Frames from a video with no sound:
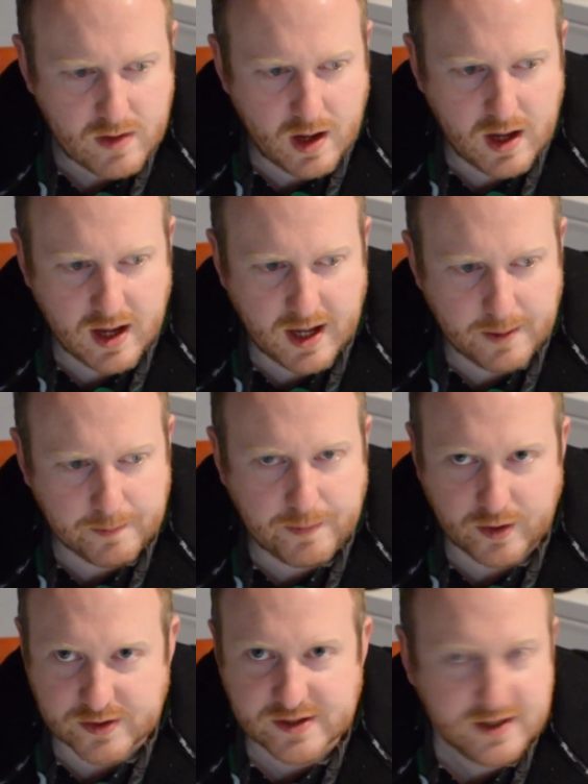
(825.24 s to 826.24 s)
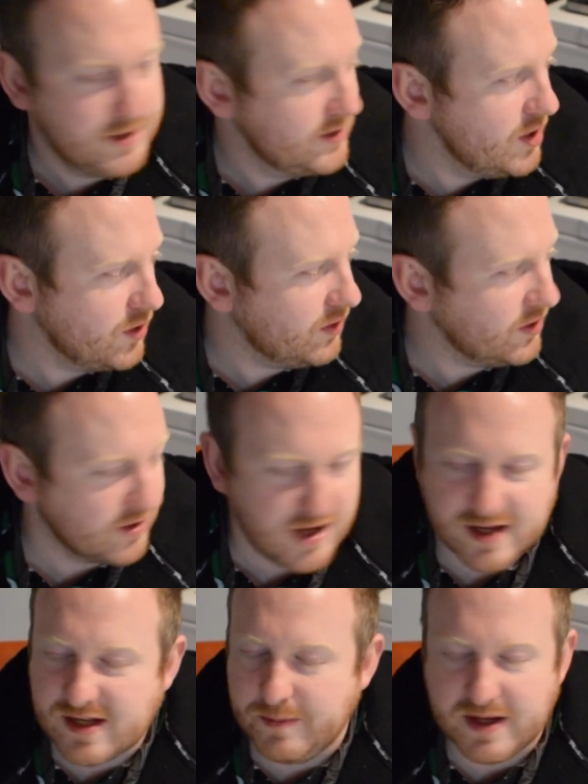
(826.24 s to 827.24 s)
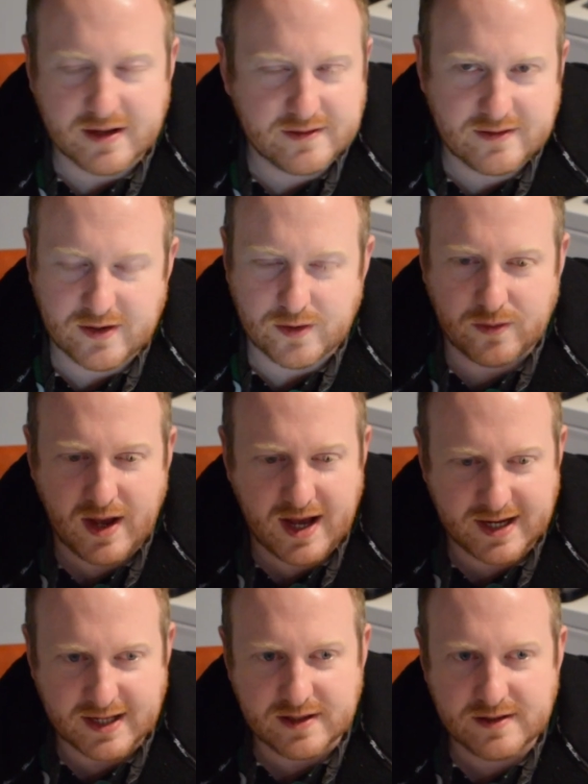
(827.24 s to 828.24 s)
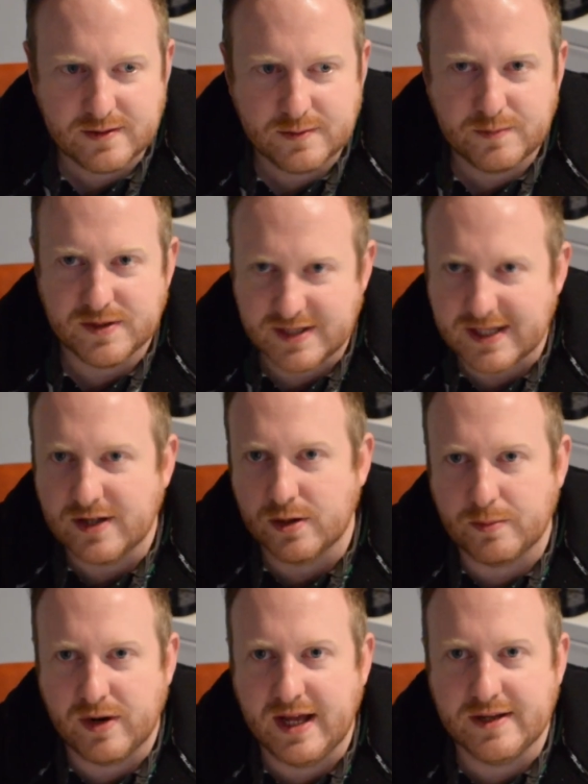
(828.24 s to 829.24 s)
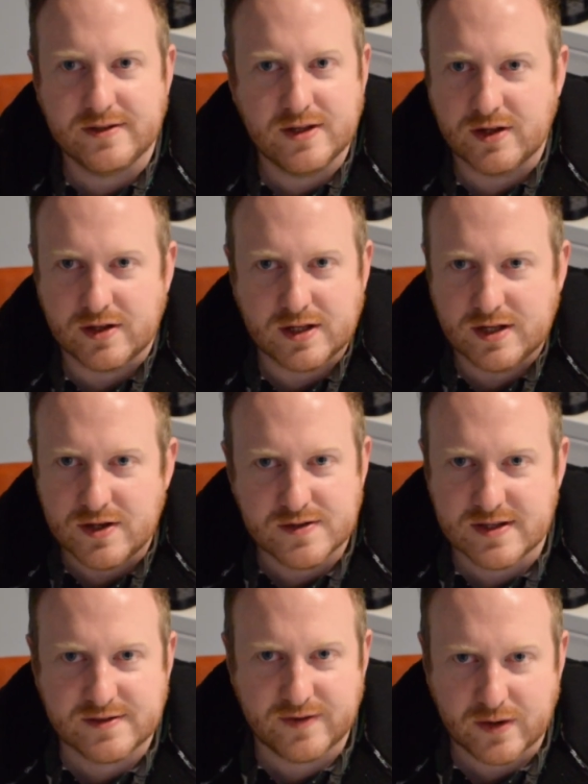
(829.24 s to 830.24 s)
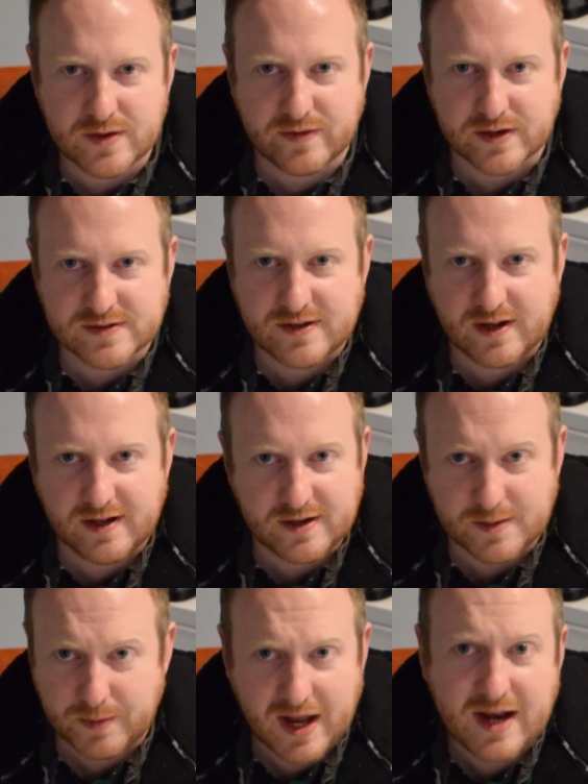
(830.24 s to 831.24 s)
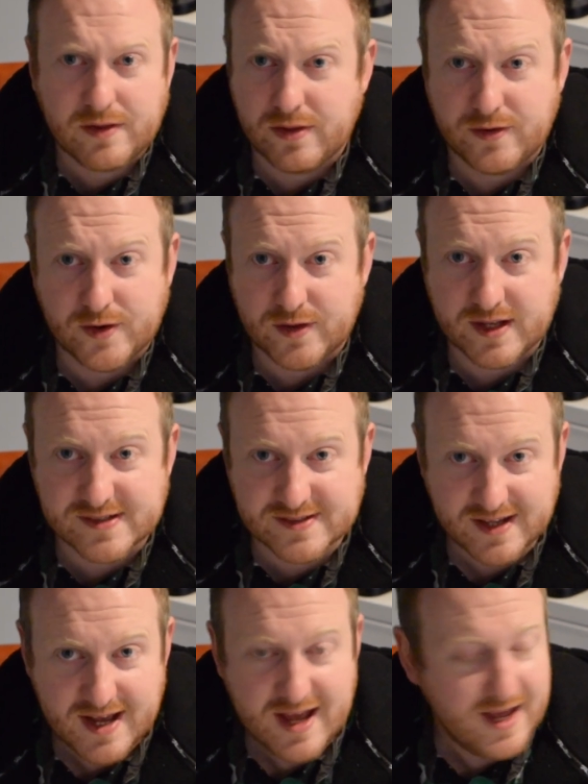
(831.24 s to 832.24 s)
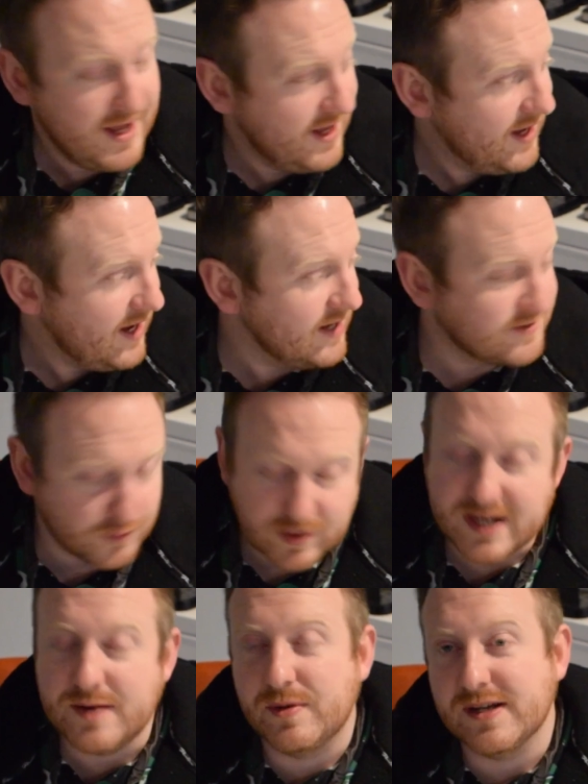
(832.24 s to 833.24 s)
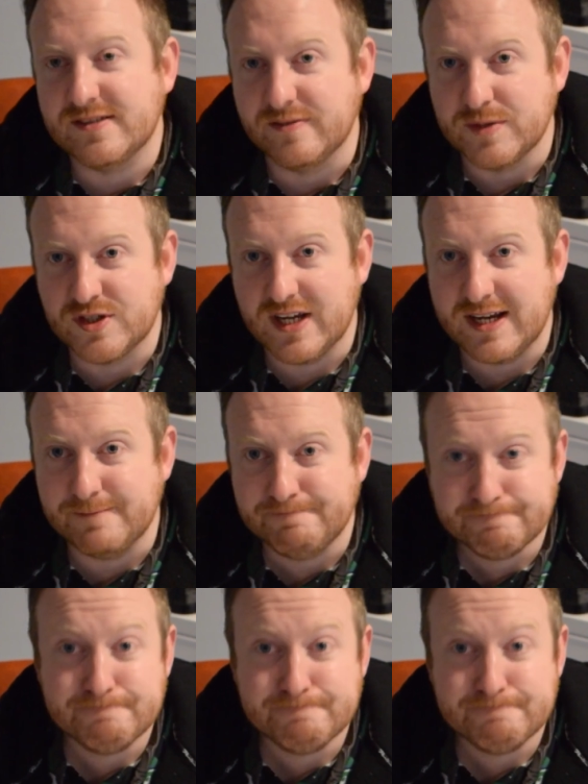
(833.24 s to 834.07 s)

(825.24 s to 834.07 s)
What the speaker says: But you're not committed to any particular brand. It's very versatile. You can put anything through this. It's a really impressive machine.